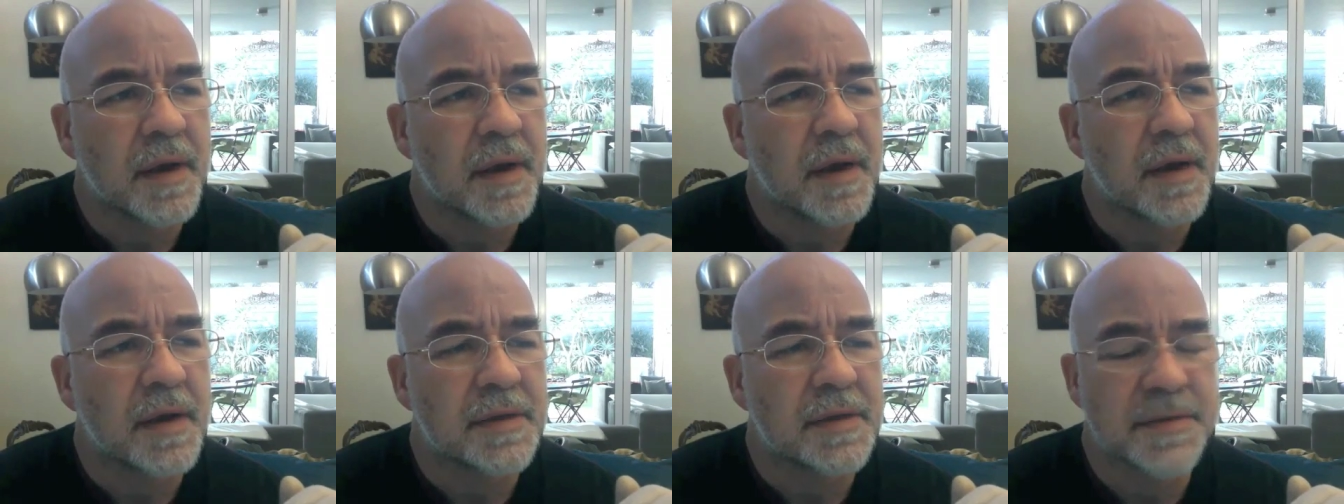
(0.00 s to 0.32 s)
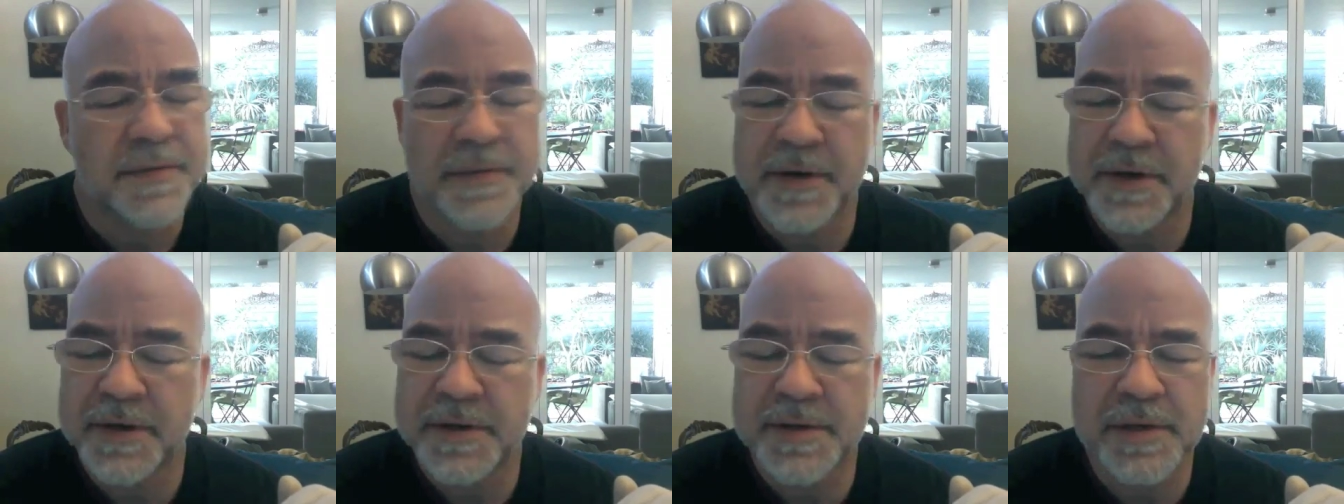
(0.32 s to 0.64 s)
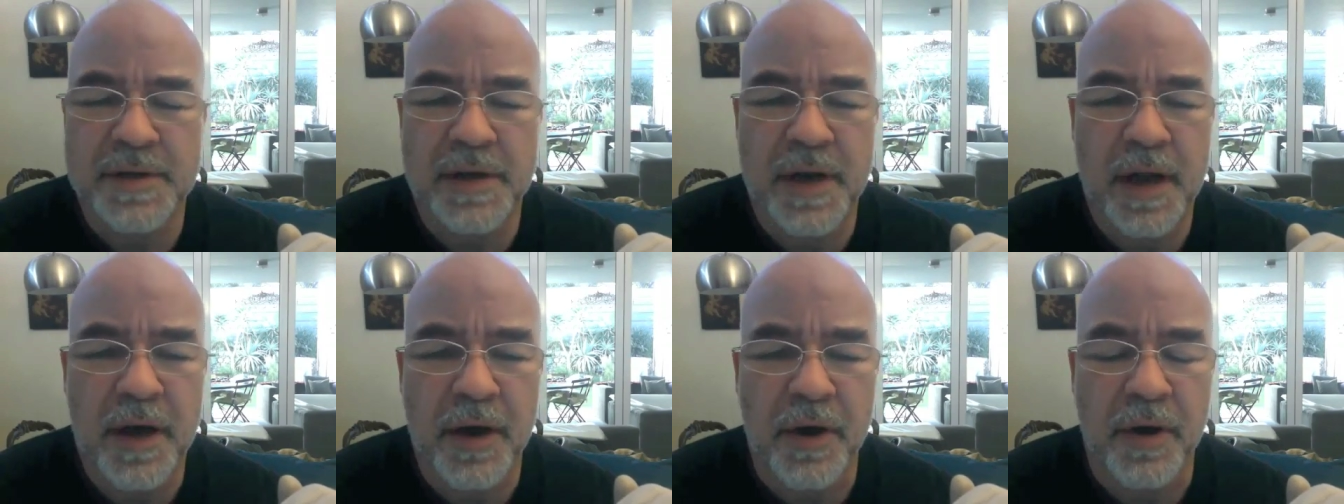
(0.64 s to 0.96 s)
it's very
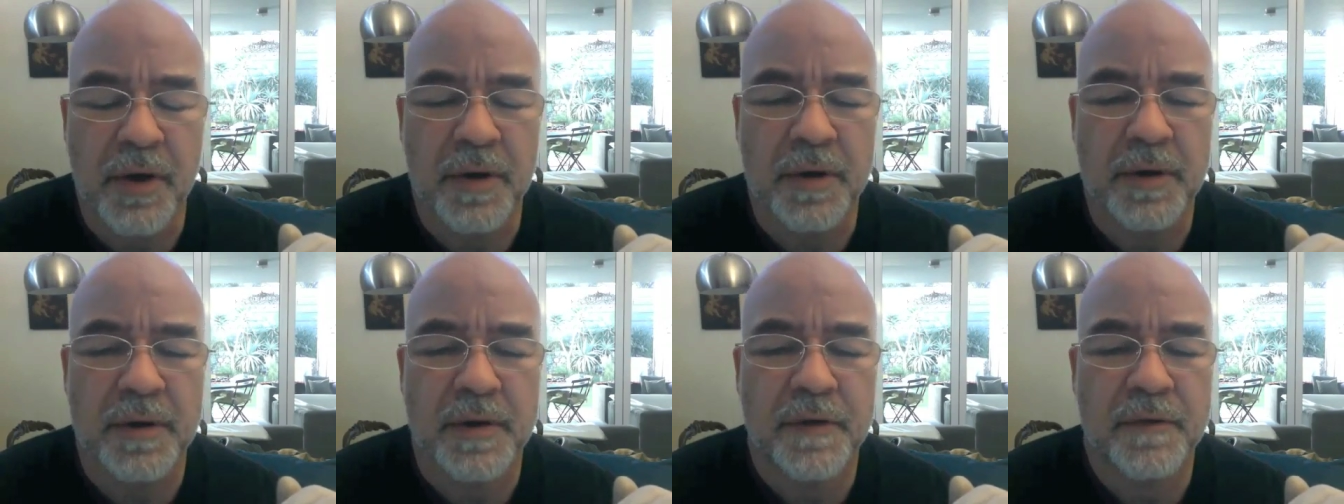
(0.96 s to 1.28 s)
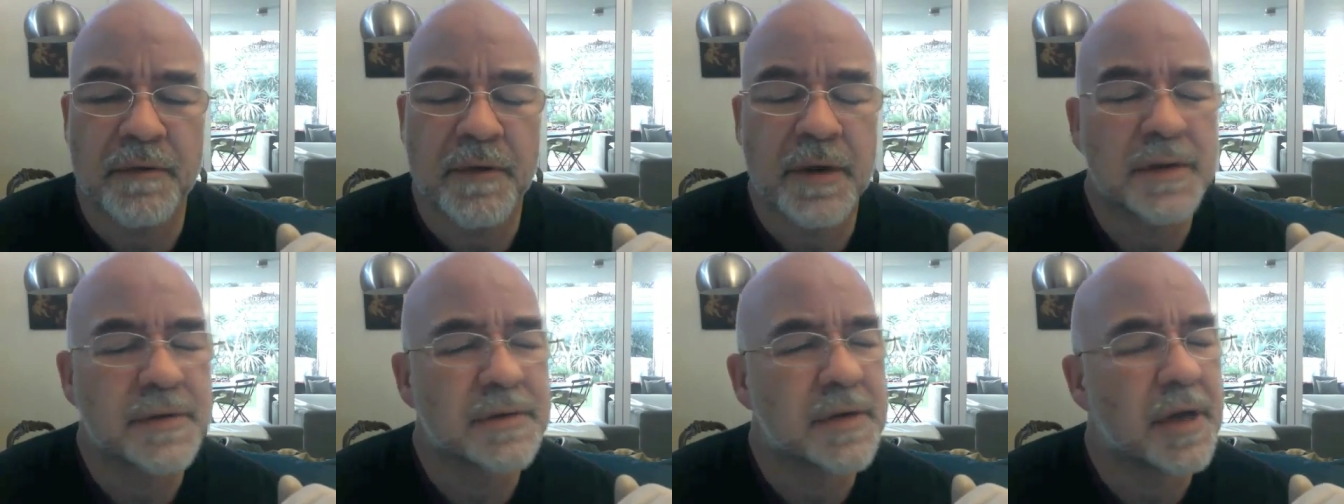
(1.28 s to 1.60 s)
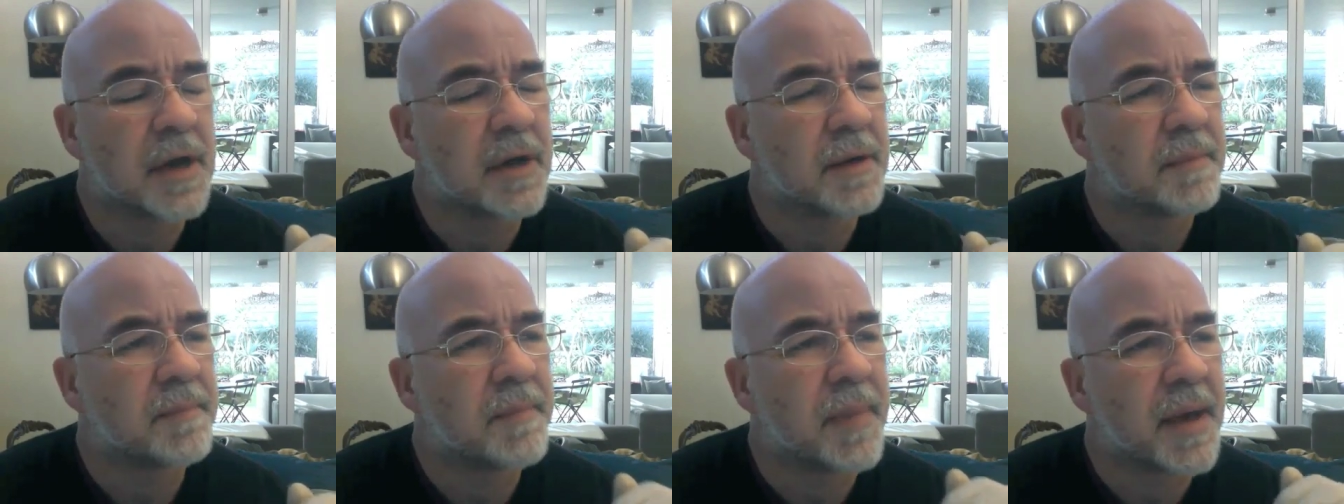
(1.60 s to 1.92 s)
slow. It's very
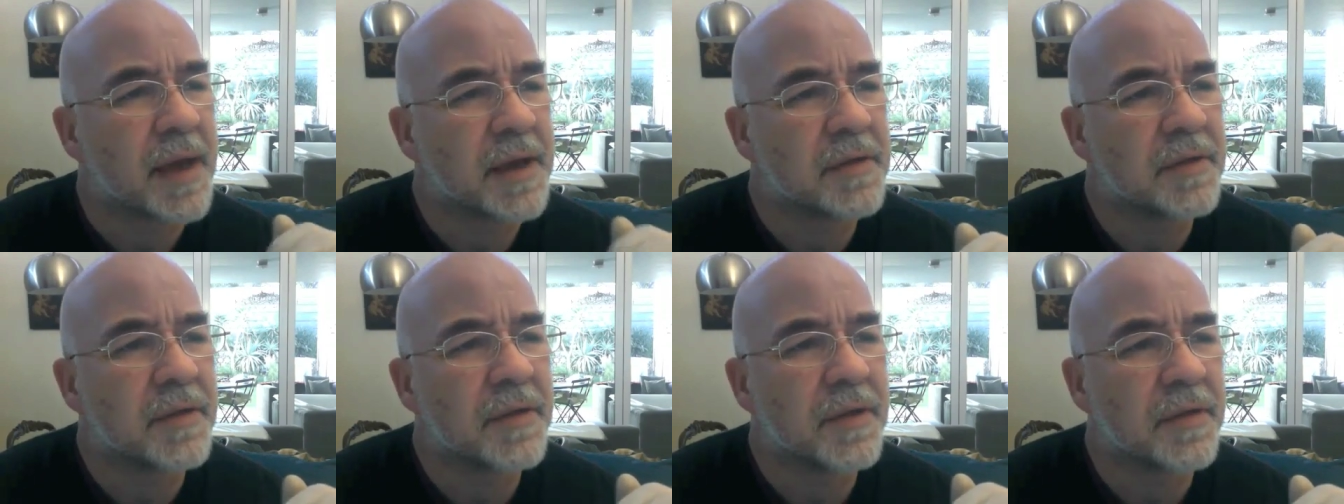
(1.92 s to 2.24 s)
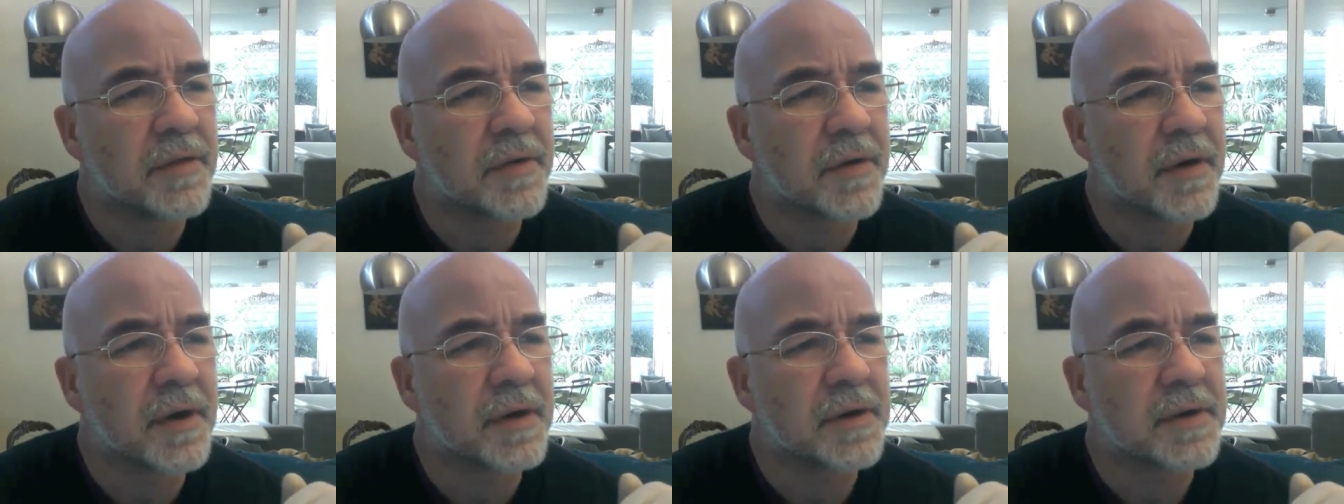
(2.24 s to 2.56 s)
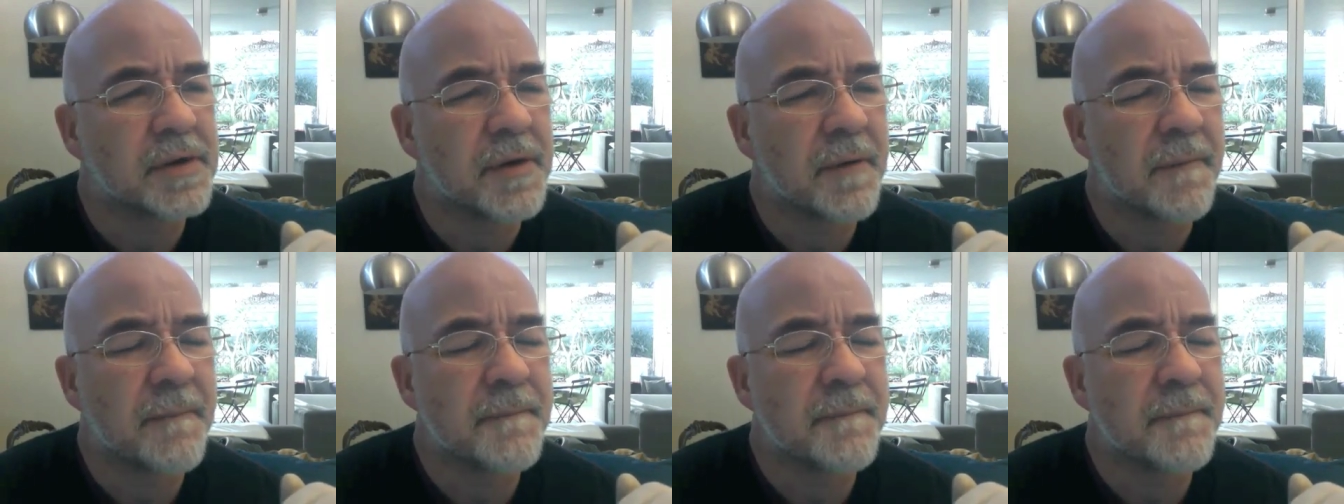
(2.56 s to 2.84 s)
slow. Back of the throat.